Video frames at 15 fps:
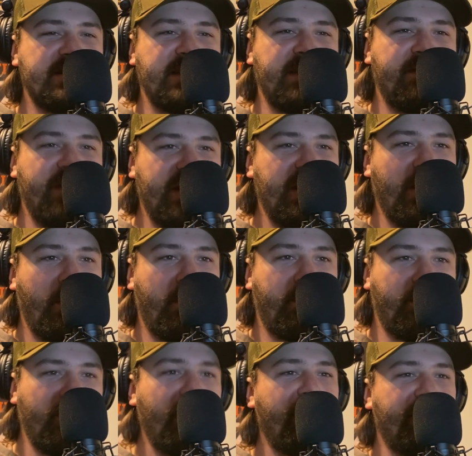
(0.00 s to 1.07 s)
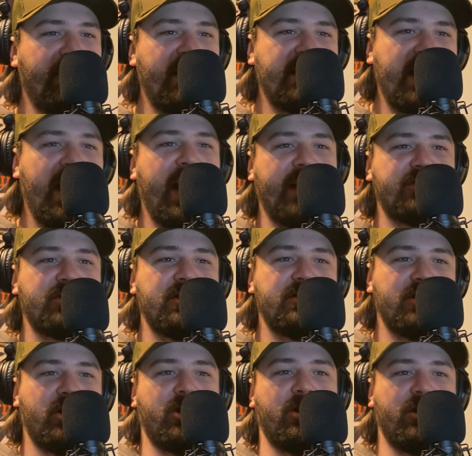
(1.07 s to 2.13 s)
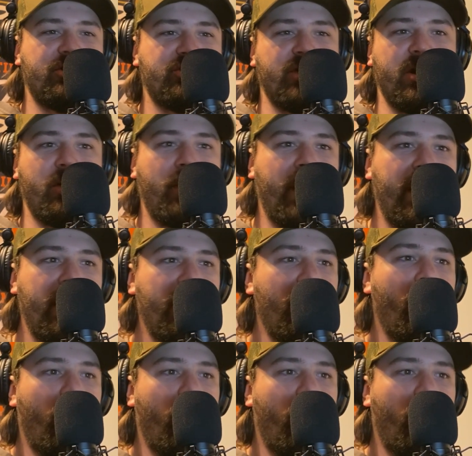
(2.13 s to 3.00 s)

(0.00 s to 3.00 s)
see video proof that they actually took the tree away.